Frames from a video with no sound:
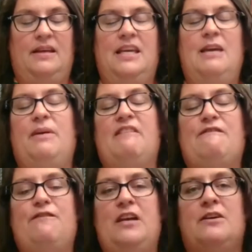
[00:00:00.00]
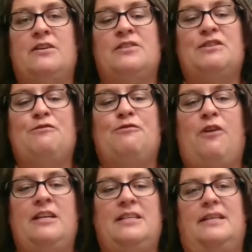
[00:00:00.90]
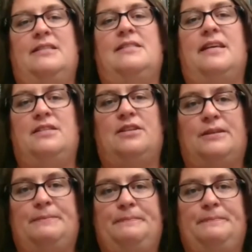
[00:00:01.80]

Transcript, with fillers: keeping fears front and center.